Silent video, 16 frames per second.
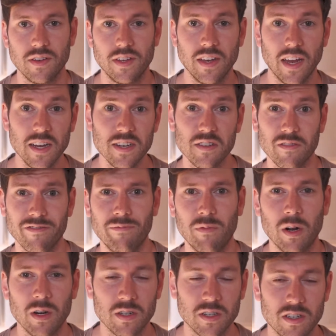9th of
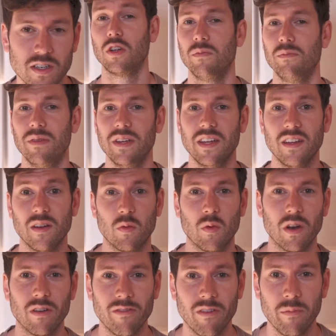March should be
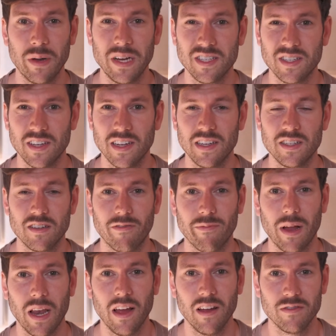one of the best days of
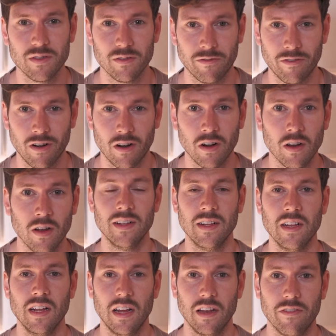my life so far.
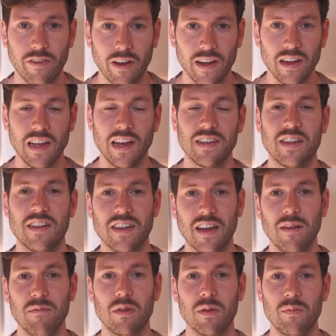And finally had the
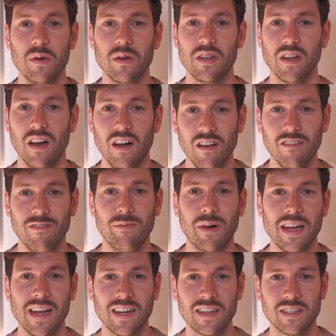time to put all of
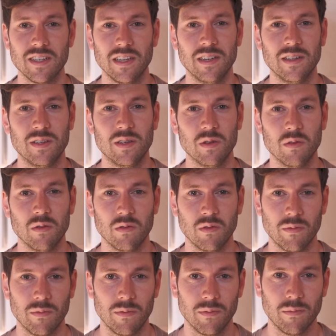my eggs
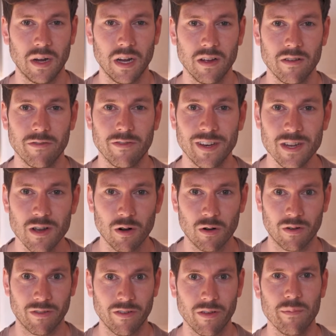into my
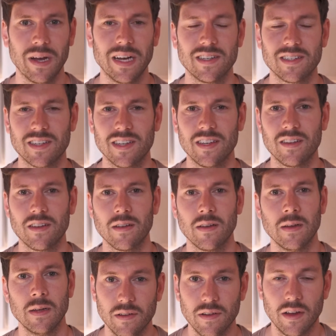videography basket.
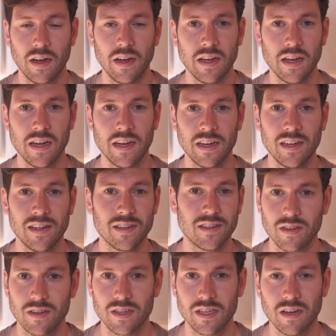I
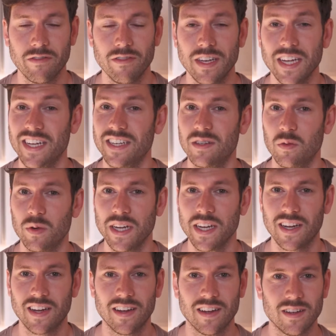had 7 days a
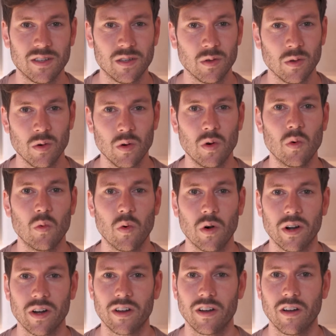week to
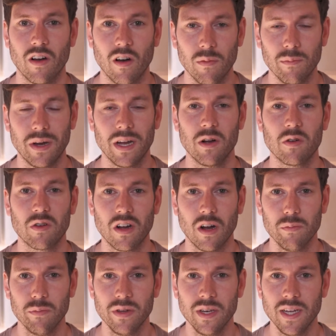work on my own
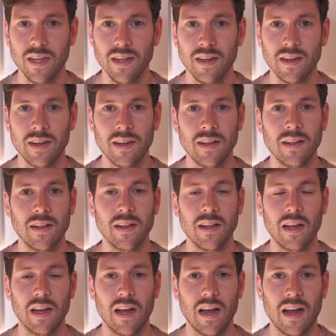company.
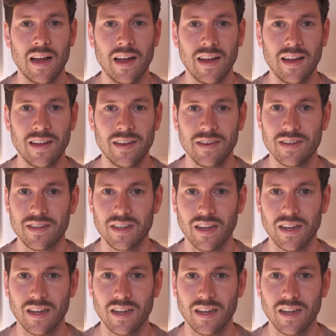And